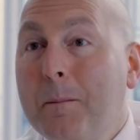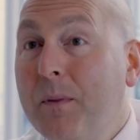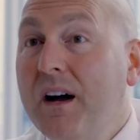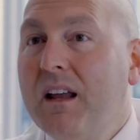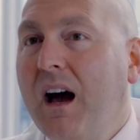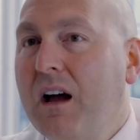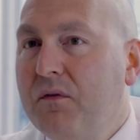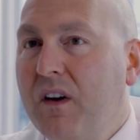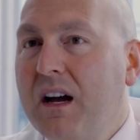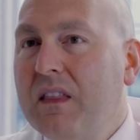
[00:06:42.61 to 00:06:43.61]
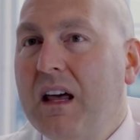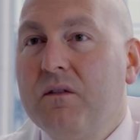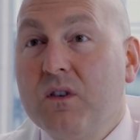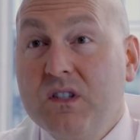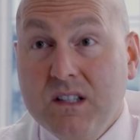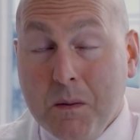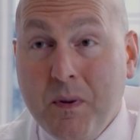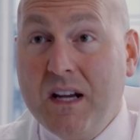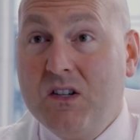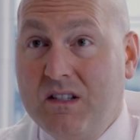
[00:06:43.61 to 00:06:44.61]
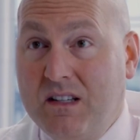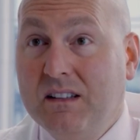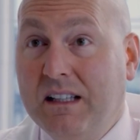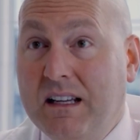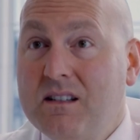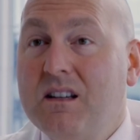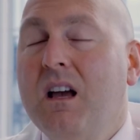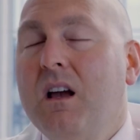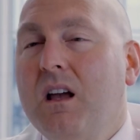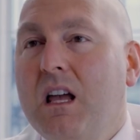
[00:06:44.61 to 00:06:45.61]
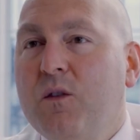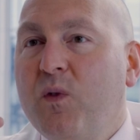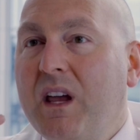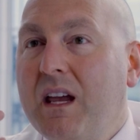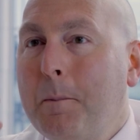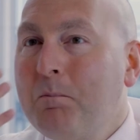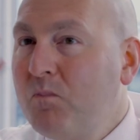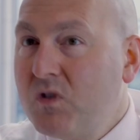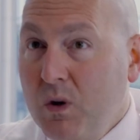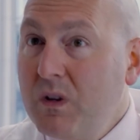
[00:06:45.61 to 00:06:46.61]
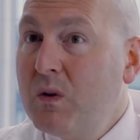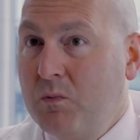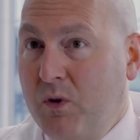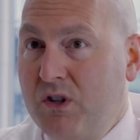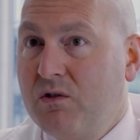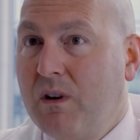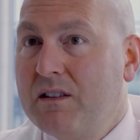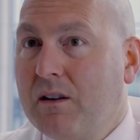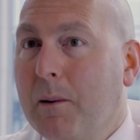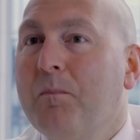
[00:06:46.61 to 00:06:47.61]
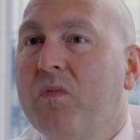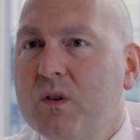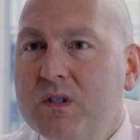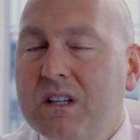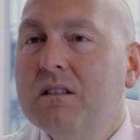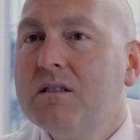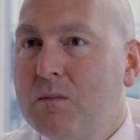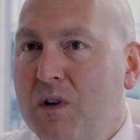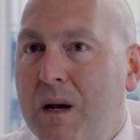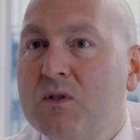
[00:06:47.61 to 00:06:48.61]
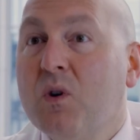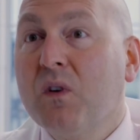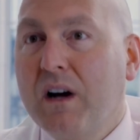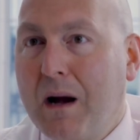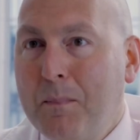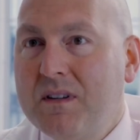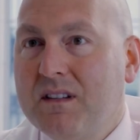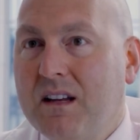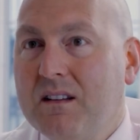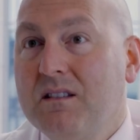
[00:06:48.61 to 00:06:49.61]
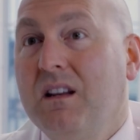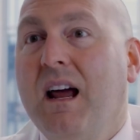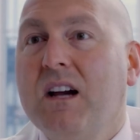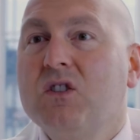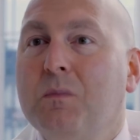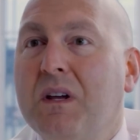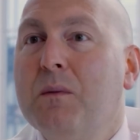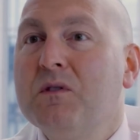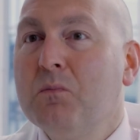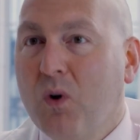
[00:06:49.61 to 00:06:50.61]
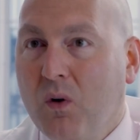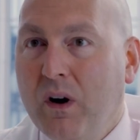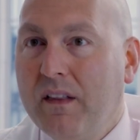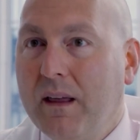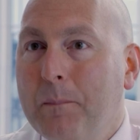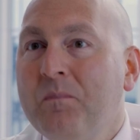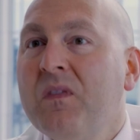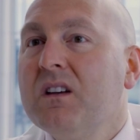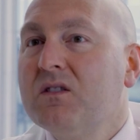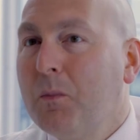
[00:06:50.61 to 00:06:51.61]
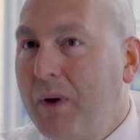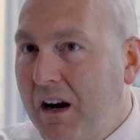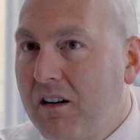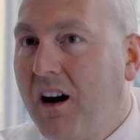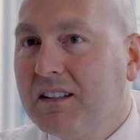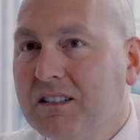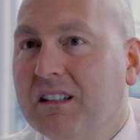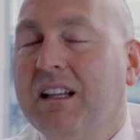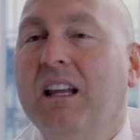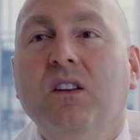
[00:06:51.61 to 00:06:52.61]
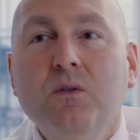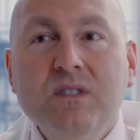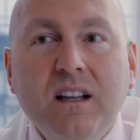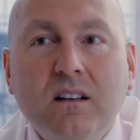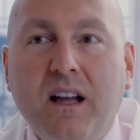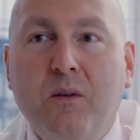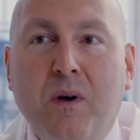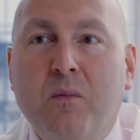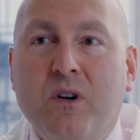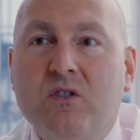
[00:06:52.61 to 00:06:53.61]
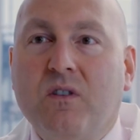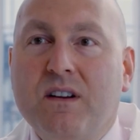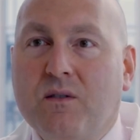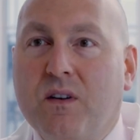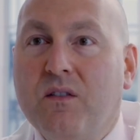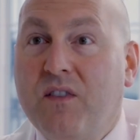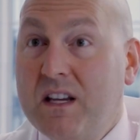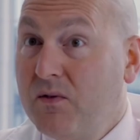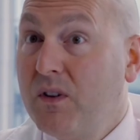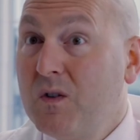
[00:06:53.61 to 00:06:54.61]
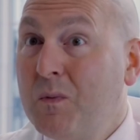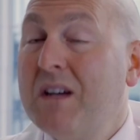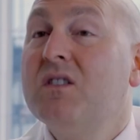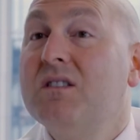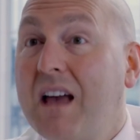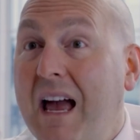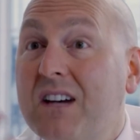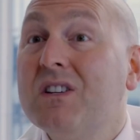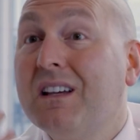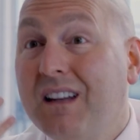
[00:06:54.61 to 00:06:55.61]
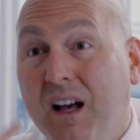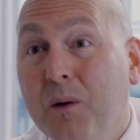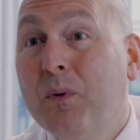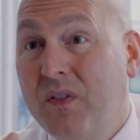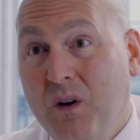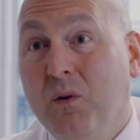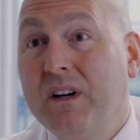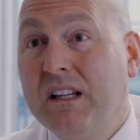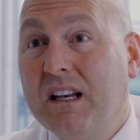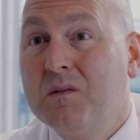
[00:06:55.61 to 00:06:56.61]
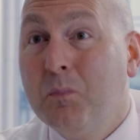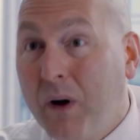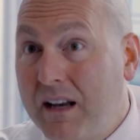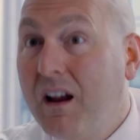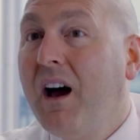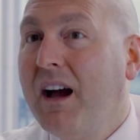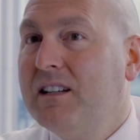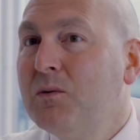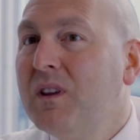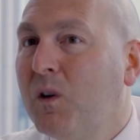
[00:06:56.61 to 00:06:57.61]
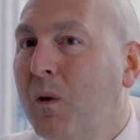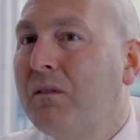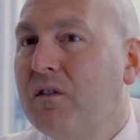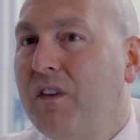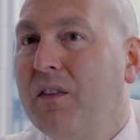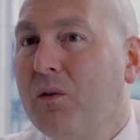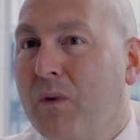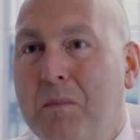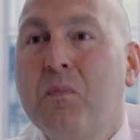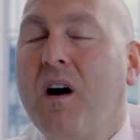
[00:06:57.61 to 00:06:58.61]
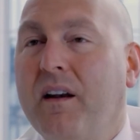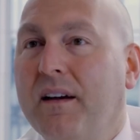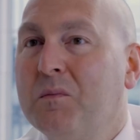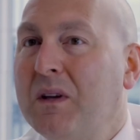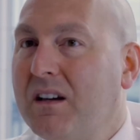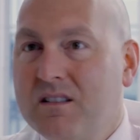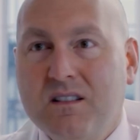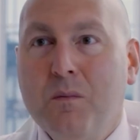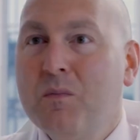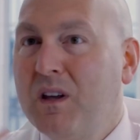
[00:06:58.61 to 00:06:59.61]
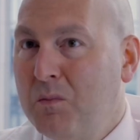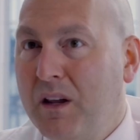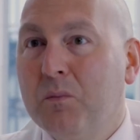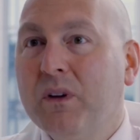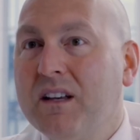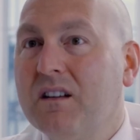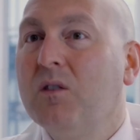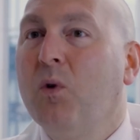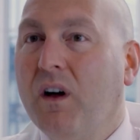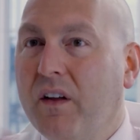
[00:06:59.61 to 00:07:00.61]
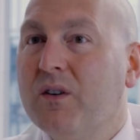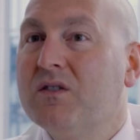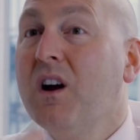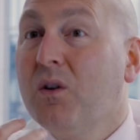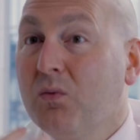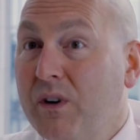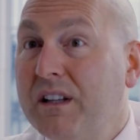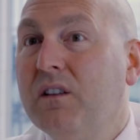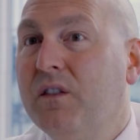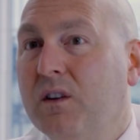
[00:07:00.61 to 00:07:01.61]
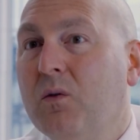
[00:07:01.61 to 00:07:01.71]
but I find that for some patients at least, if they don't use moisturizer, their skin sometimes overcompensates and actually becomes more oily. So paradoxically, using a lightweight moisturizer on the face for those patients actually can help with the oiliness, but I do think you have to find the right product because some can be unpleasant while others really feel